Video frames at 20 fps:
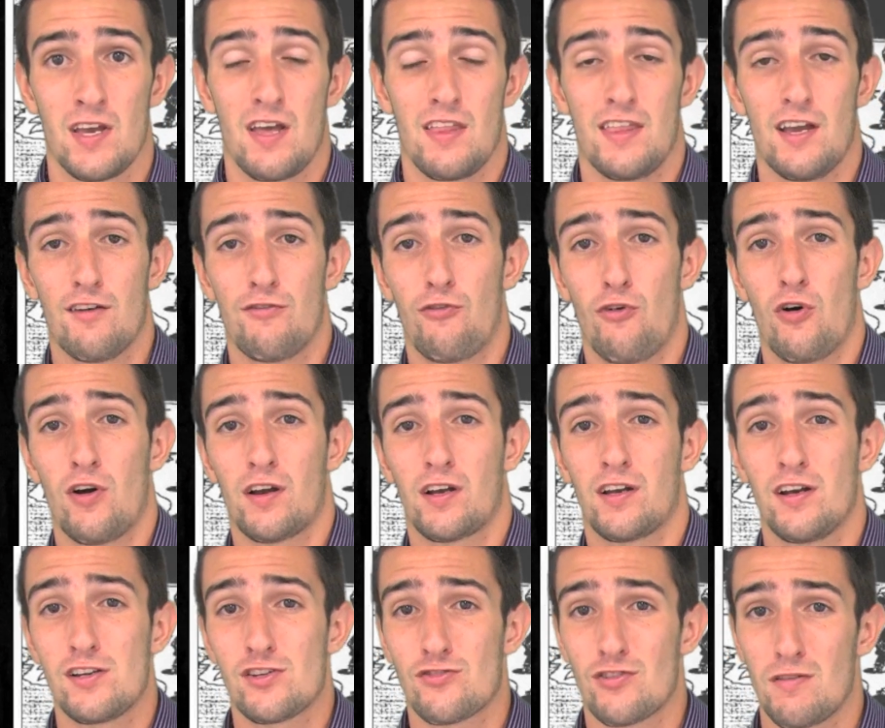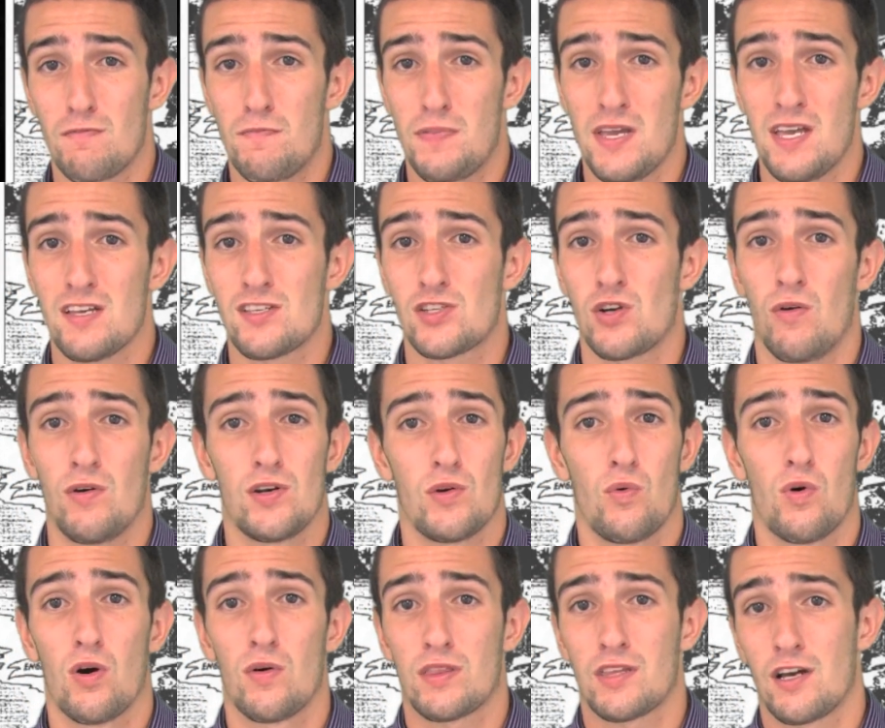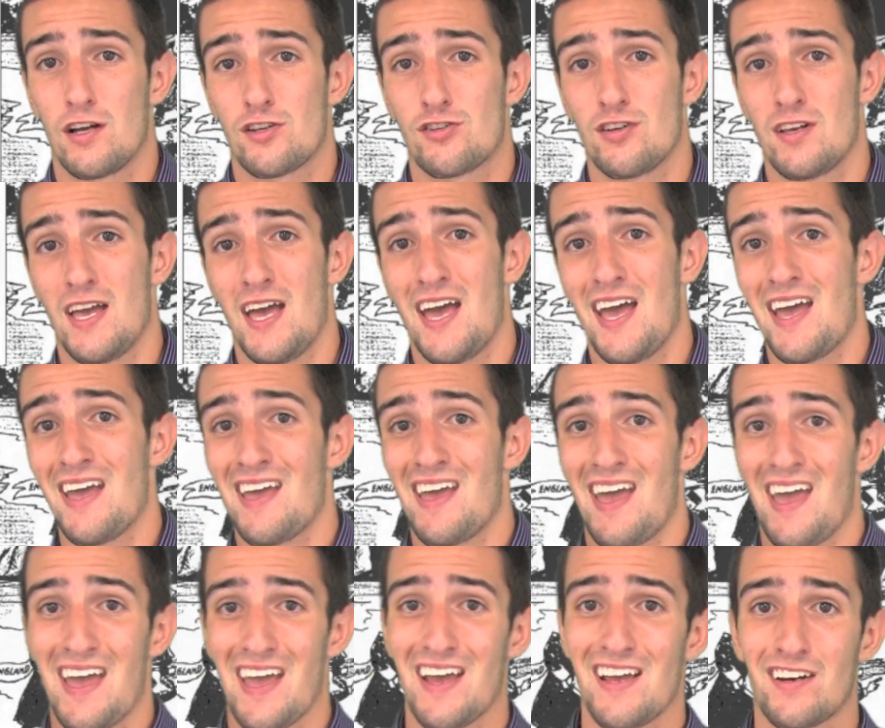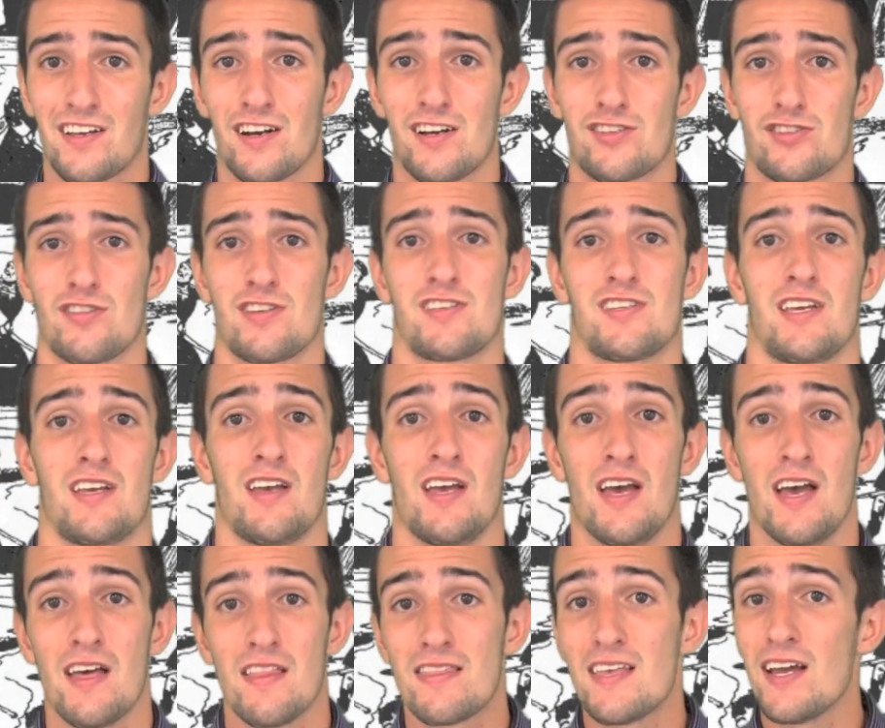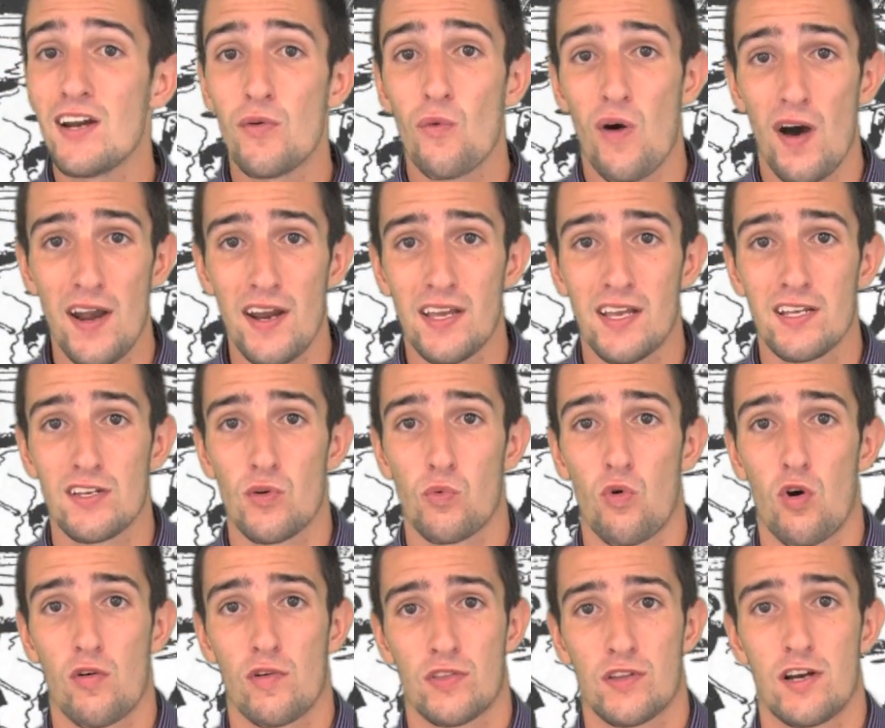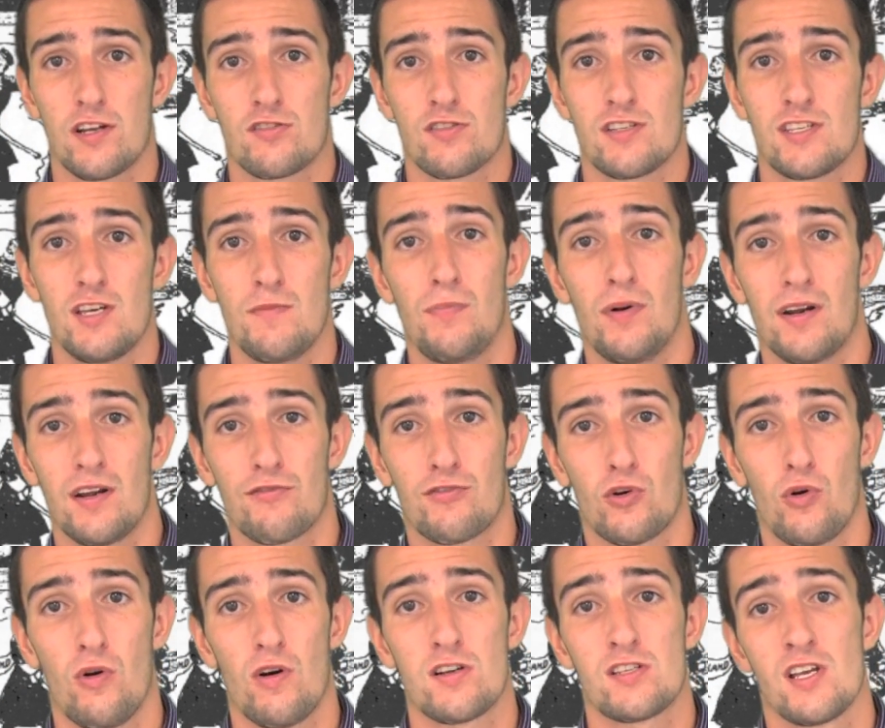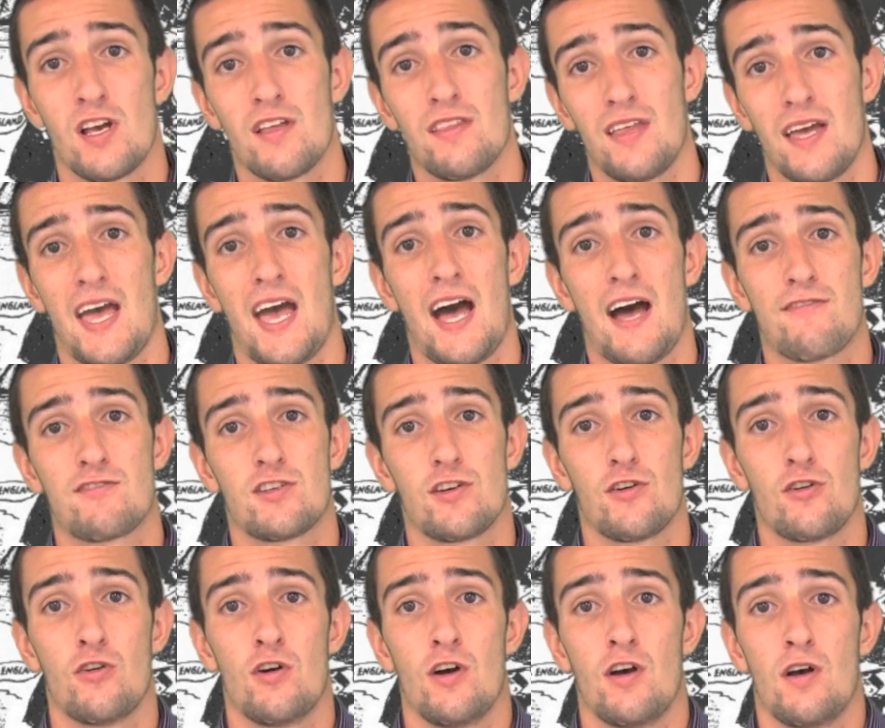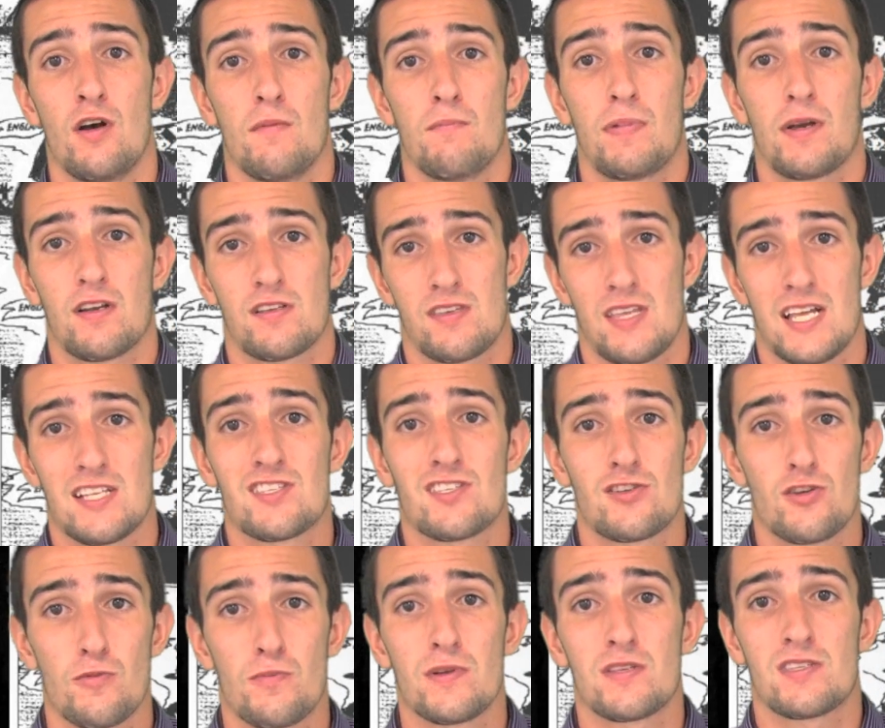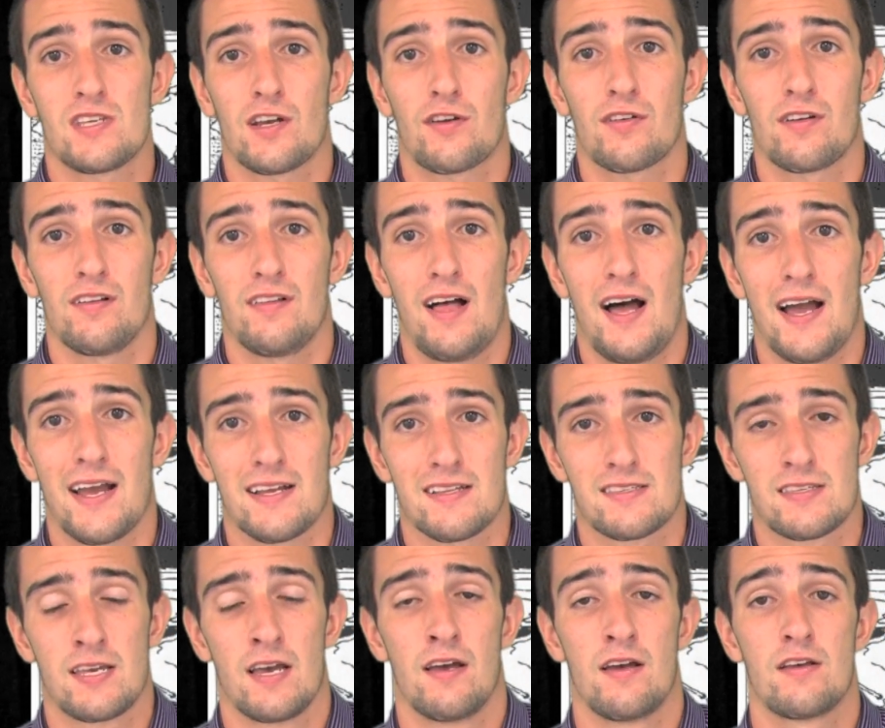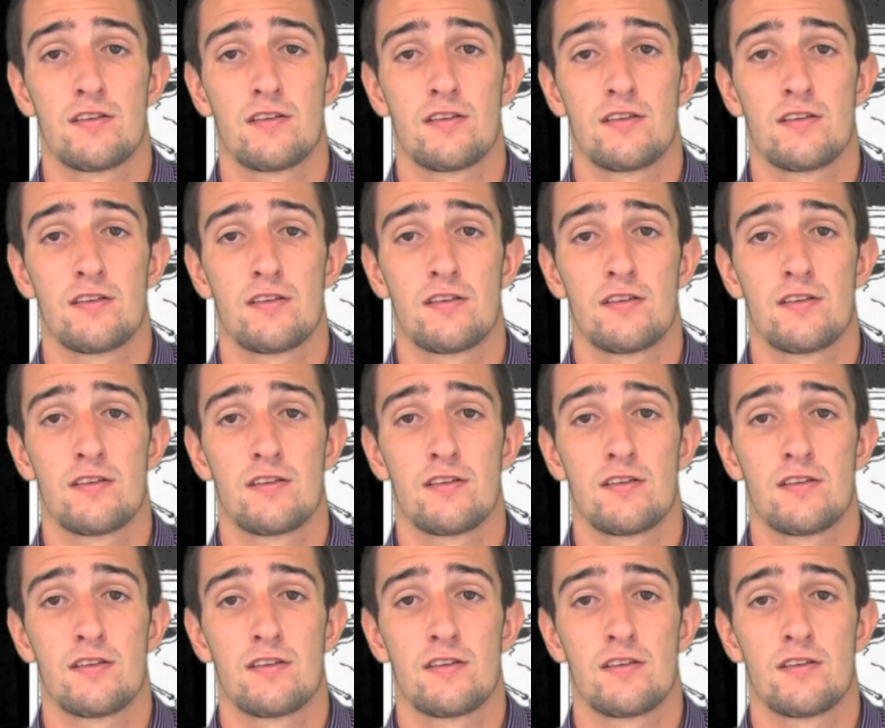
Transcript: Therefore, country B is going to war with country A and country C. They didn't want to get into war with country C, but of course they have to because of that stupid secret alliance.